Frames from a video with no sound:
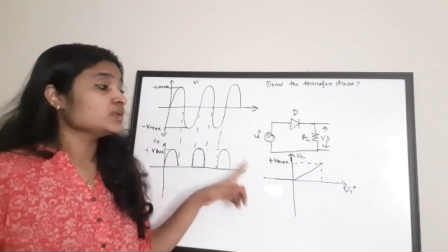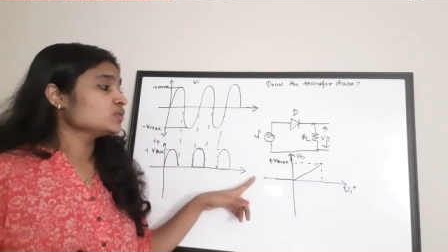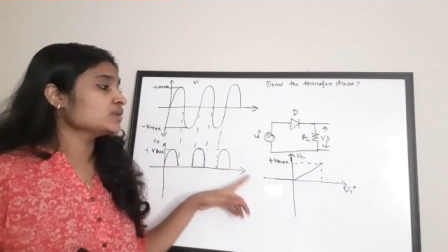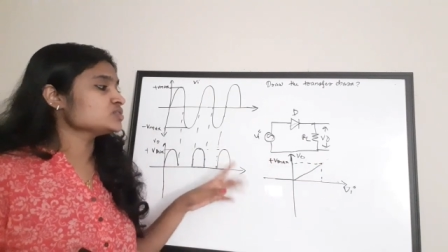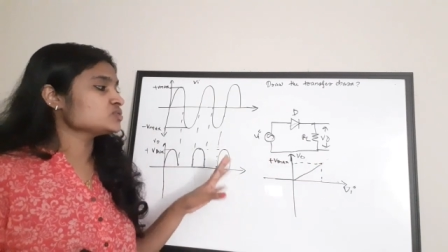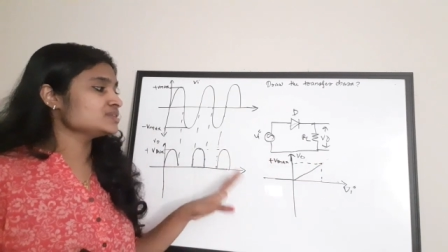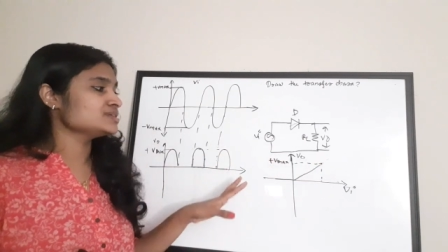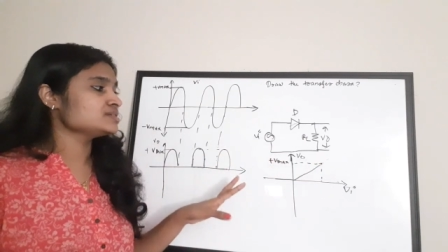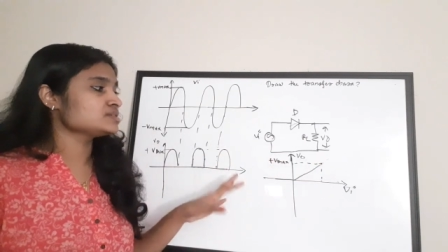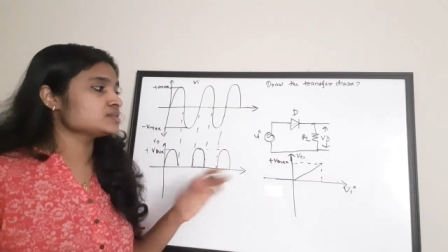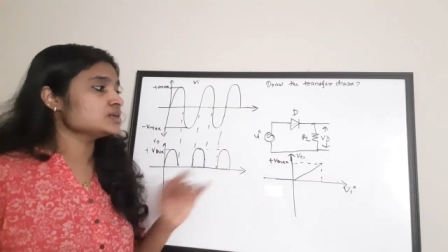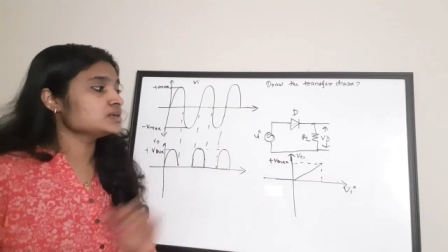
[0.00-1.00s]
Okay, so this
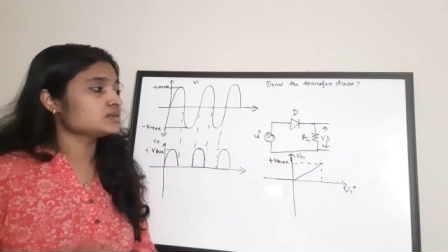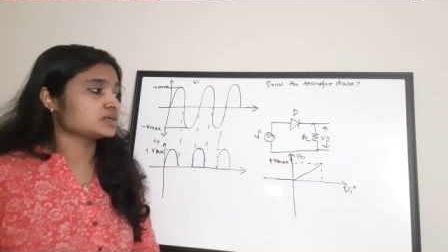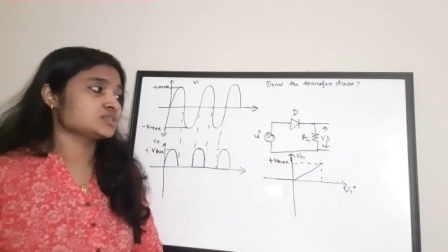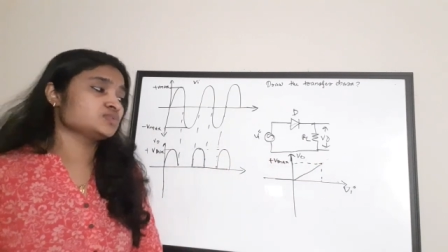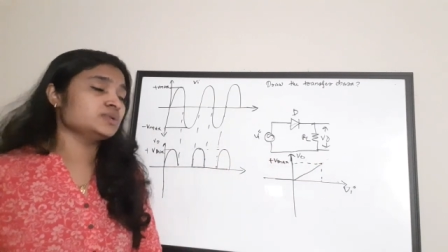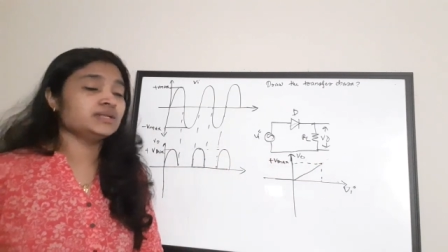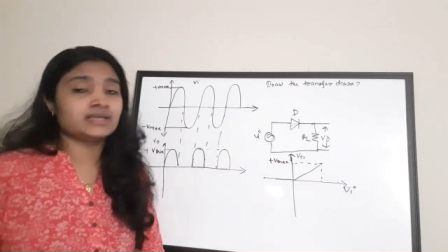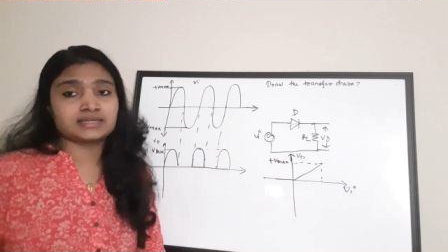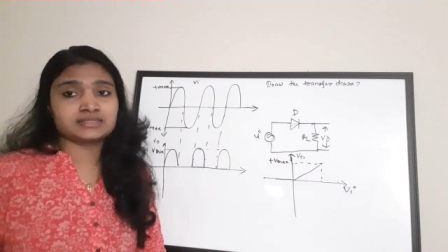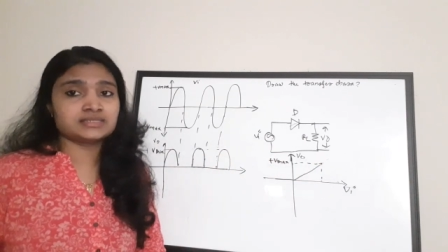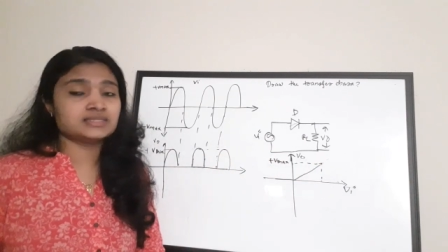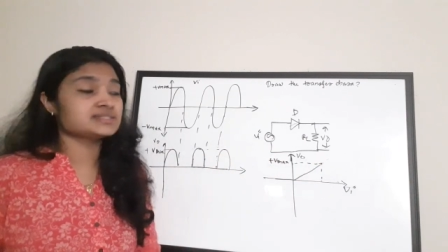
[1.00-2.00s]
is the transfer
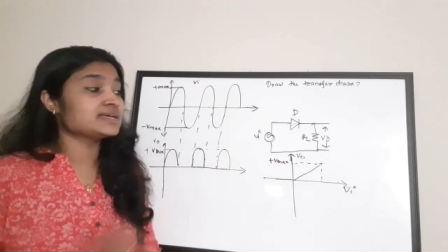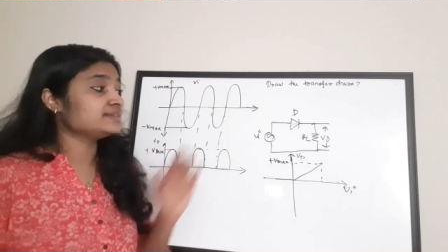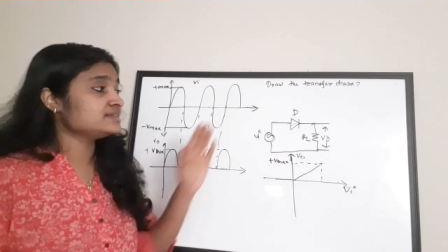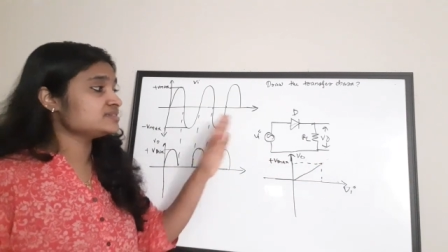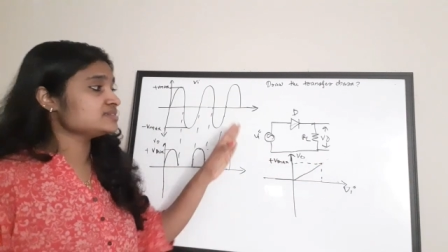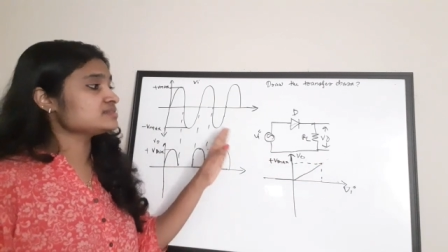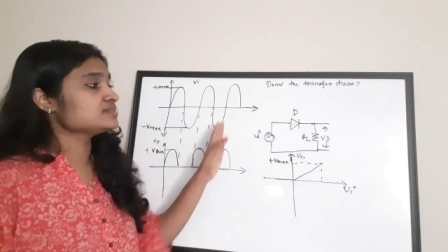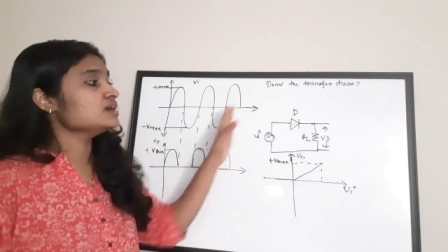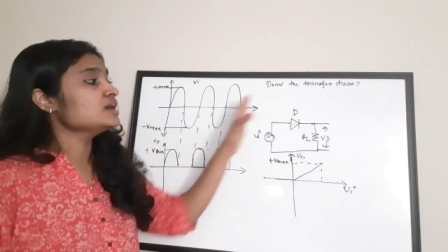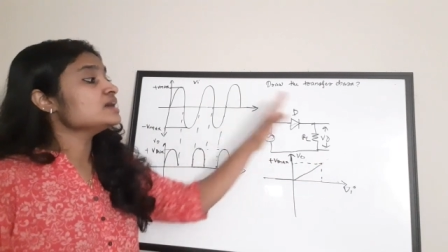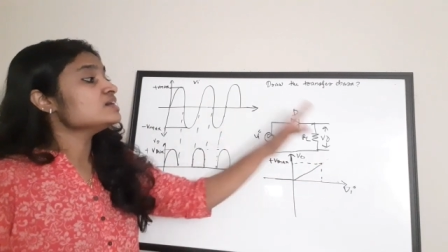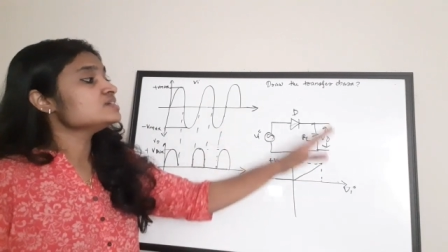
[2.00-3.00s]
characteristics and this is
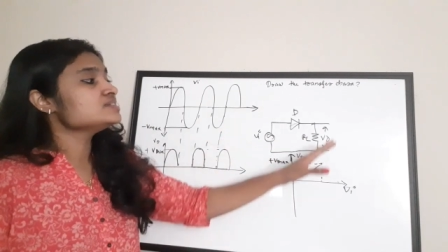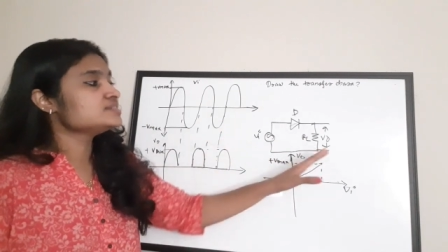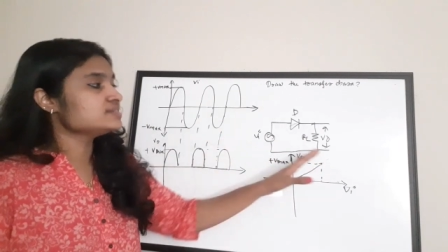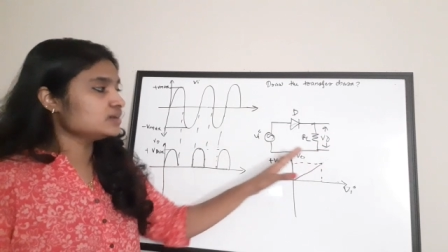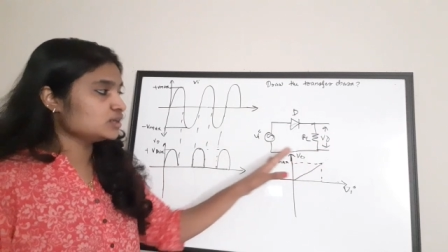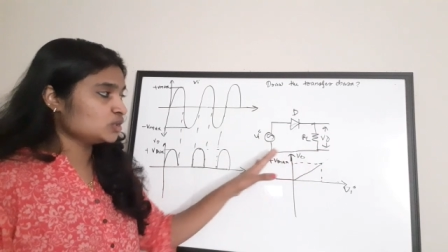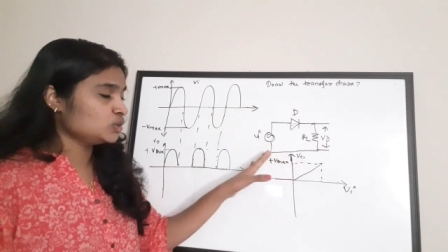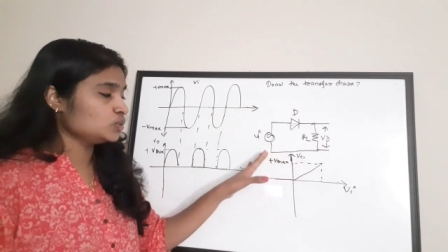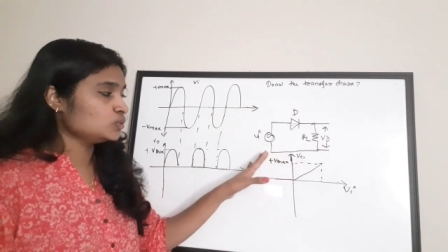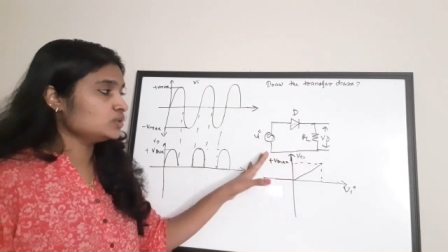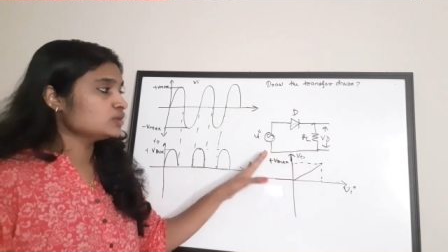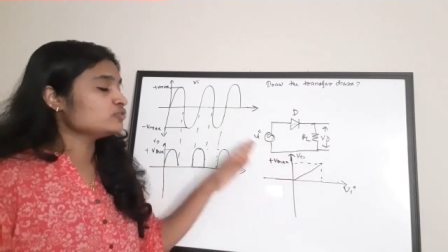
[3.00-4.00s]
the
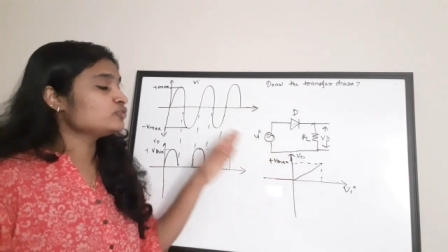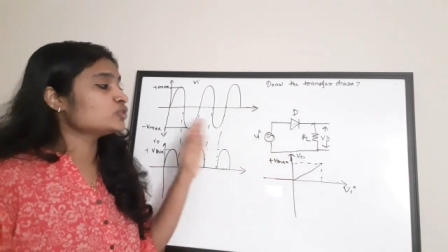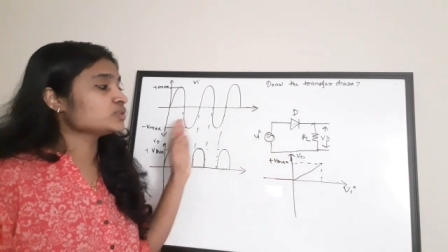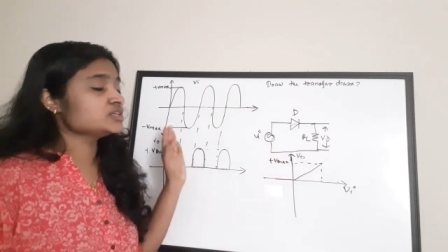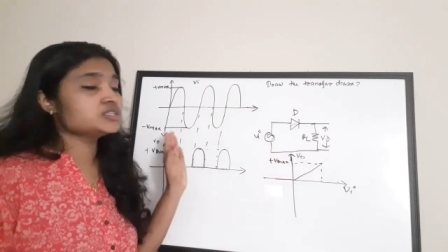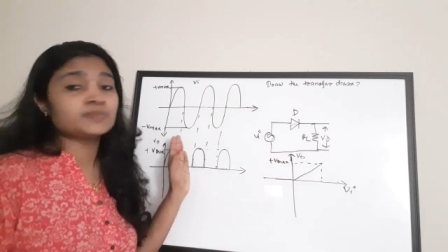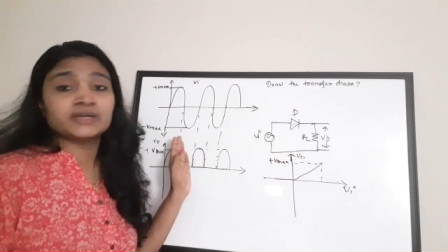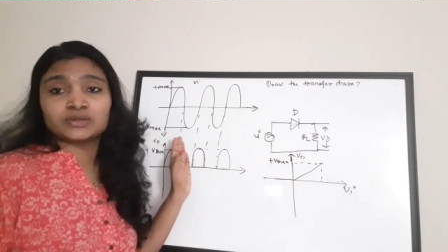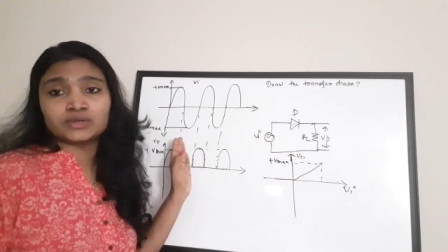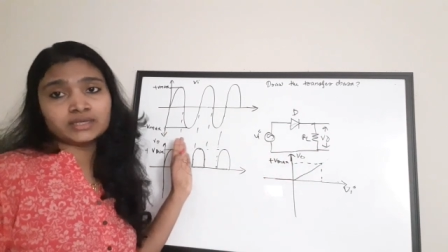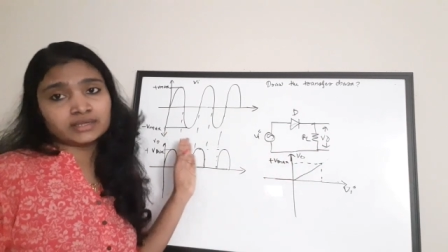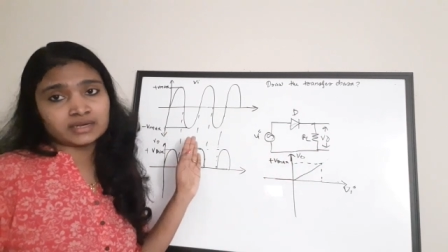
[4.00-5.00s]
circuit for this
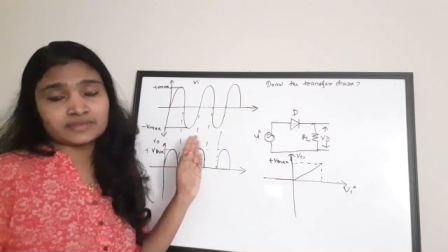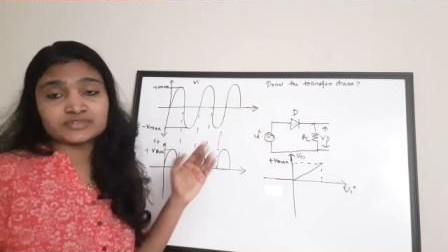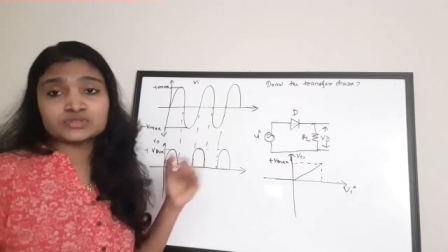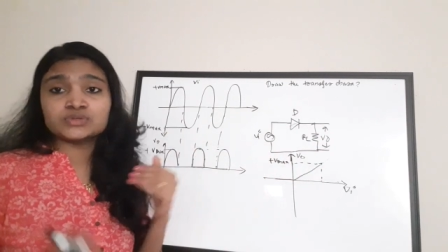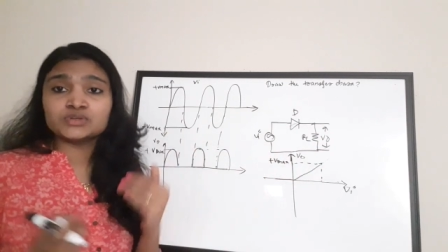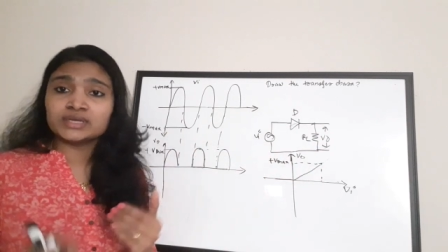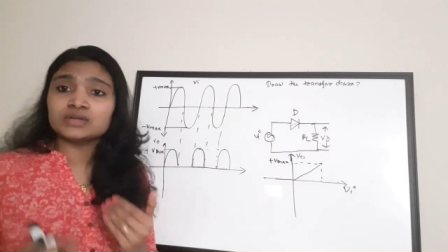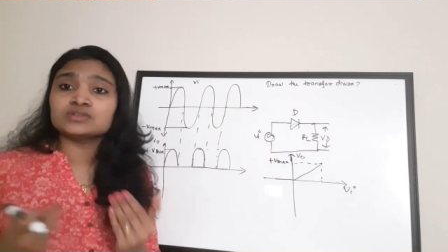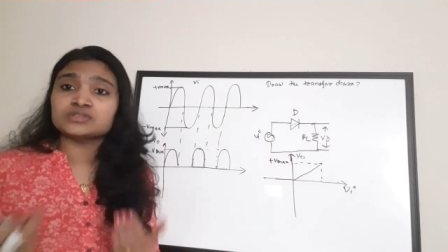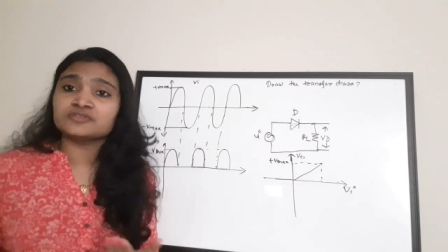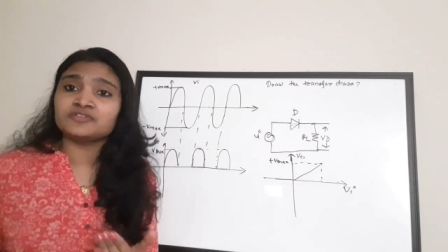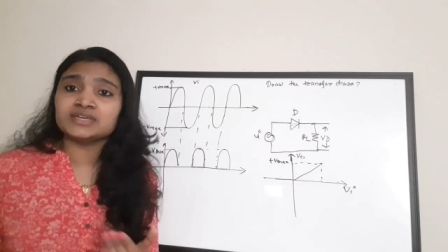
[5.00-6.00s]
particular graph. So you can
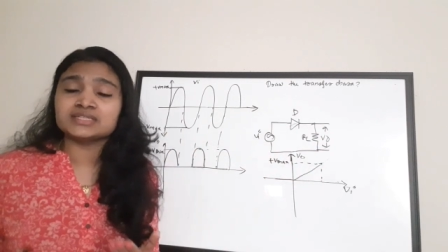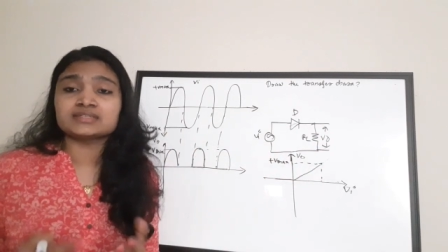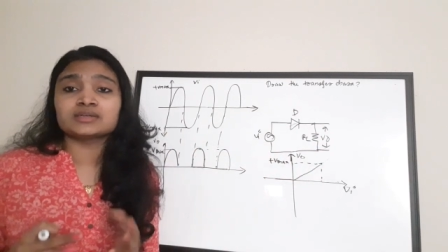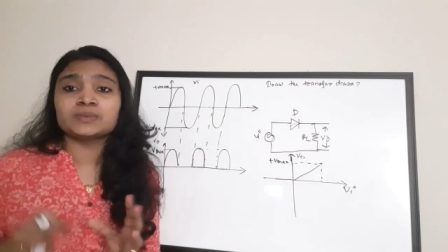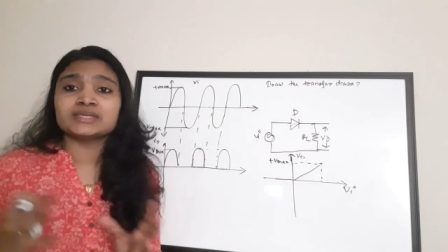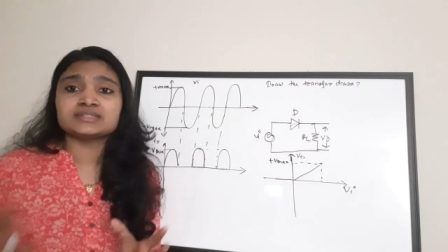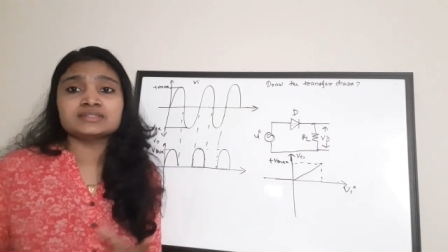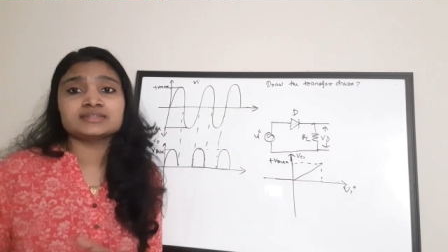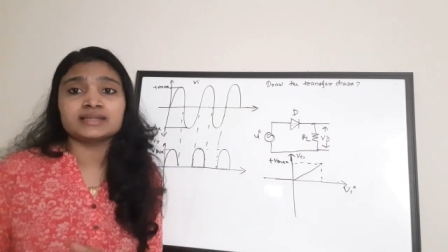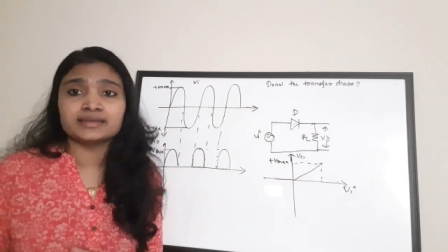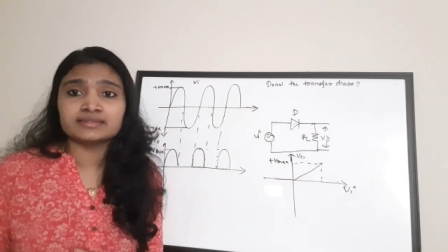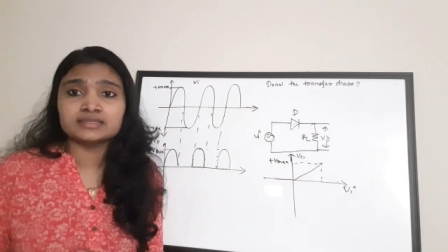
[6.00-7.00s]
also face questions
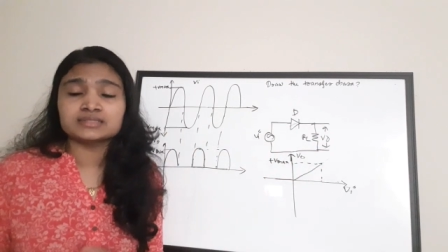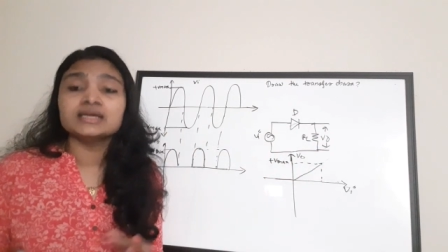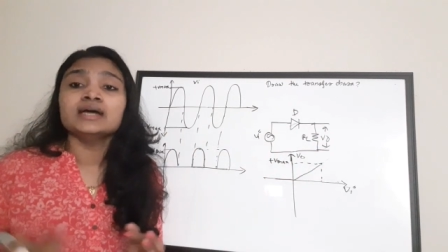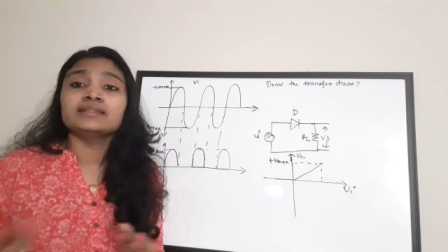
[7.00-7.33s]
like this.